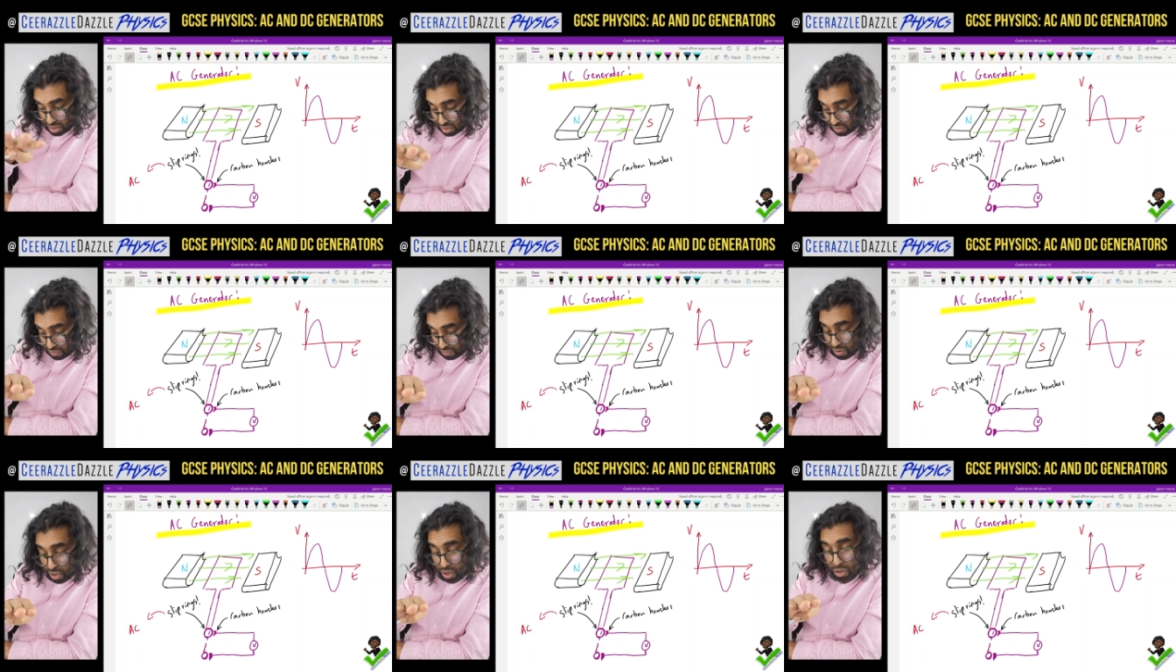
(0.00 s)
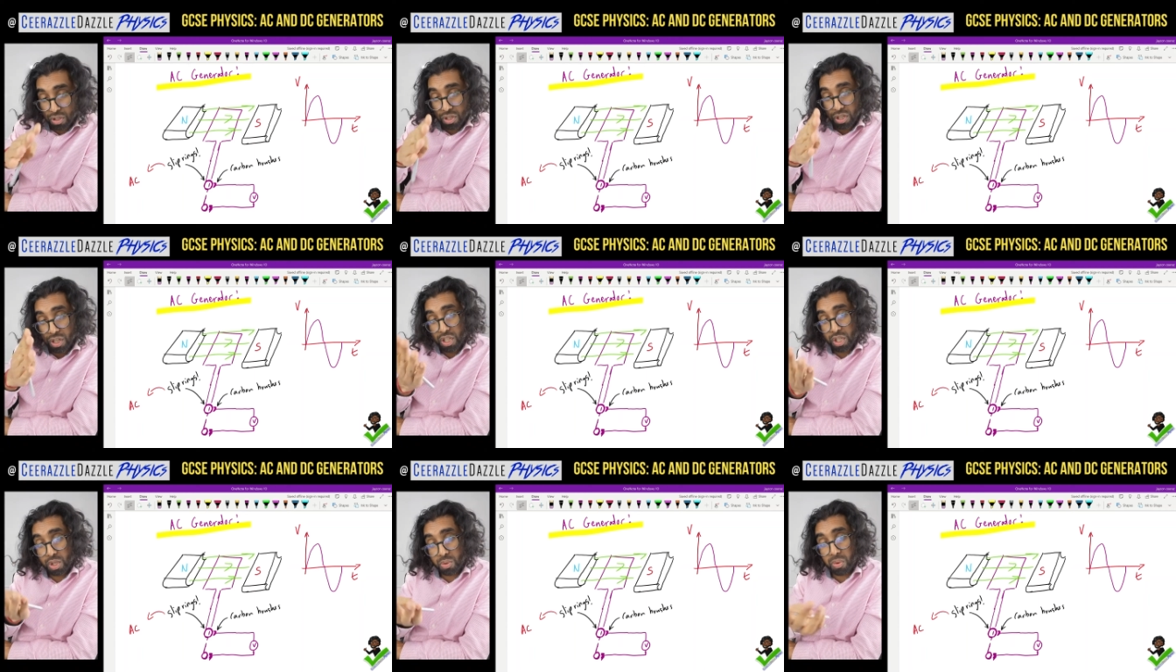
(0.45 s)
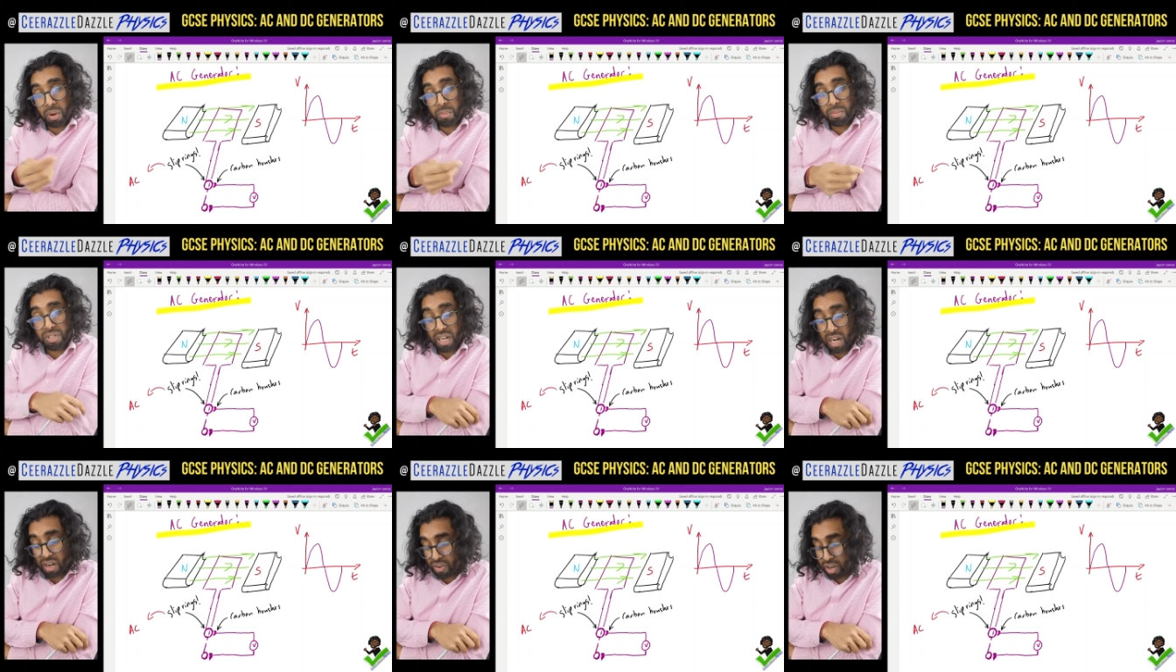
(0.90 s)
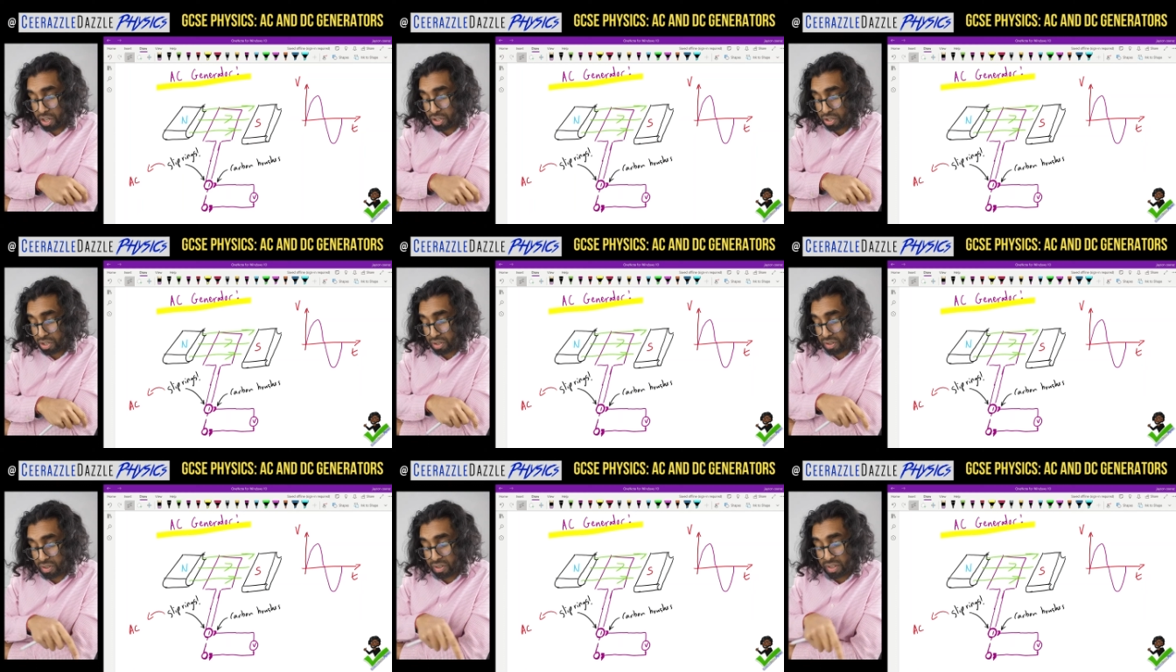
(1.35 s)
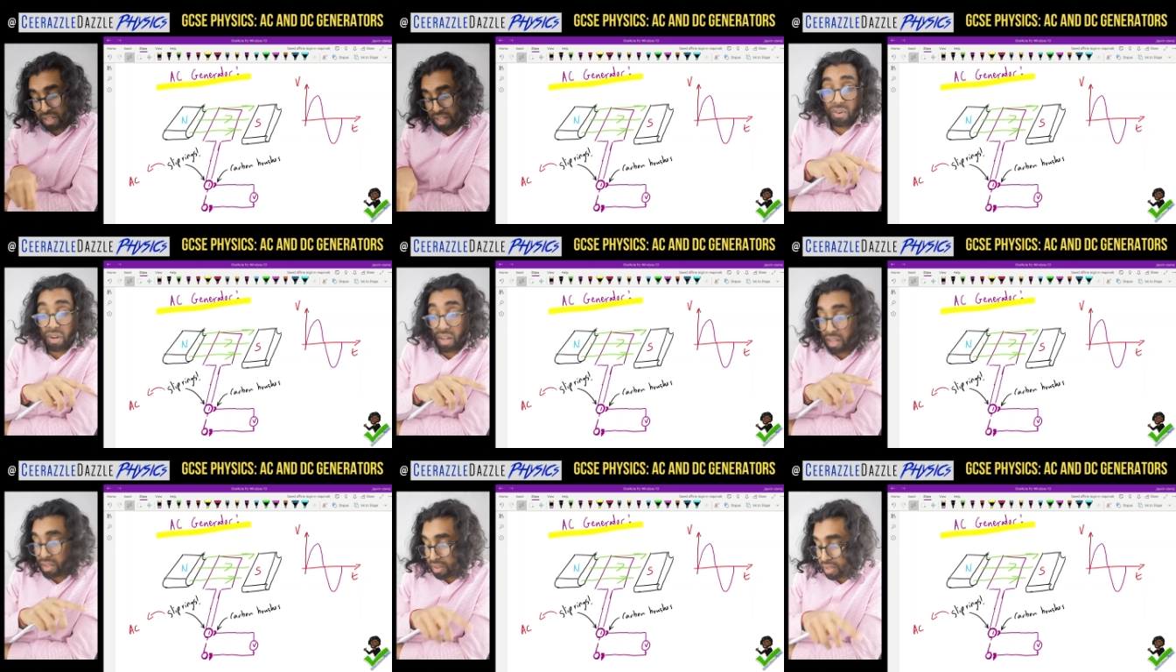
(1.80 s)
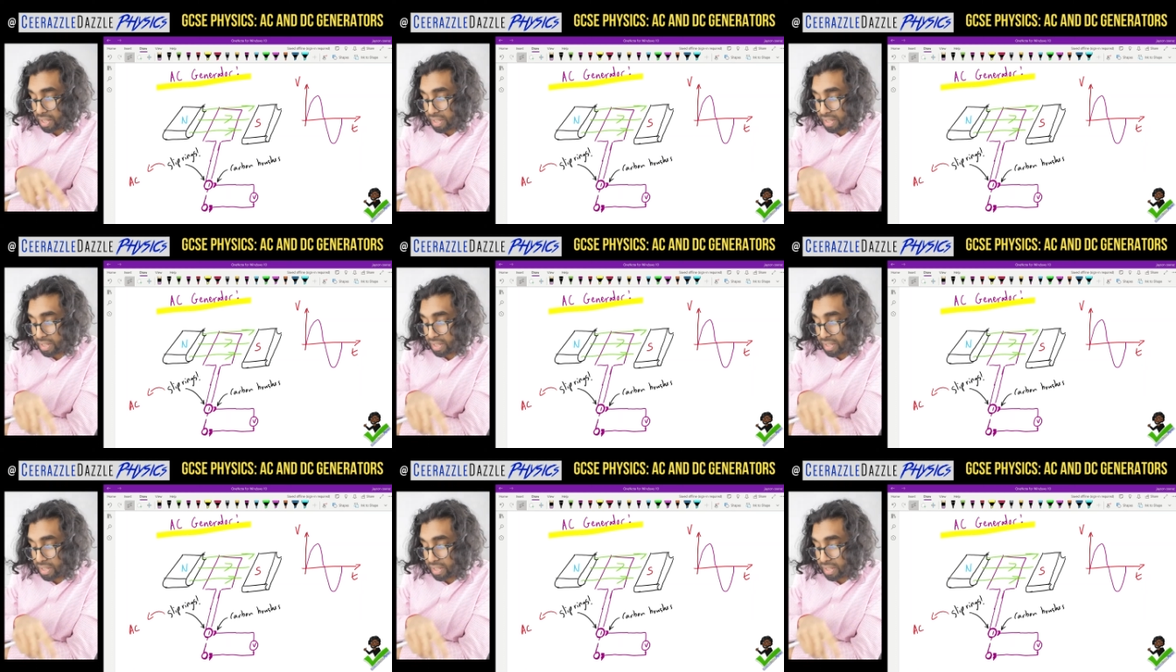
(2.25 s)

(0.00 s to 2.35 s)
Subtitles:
the voltage swaps direction, right?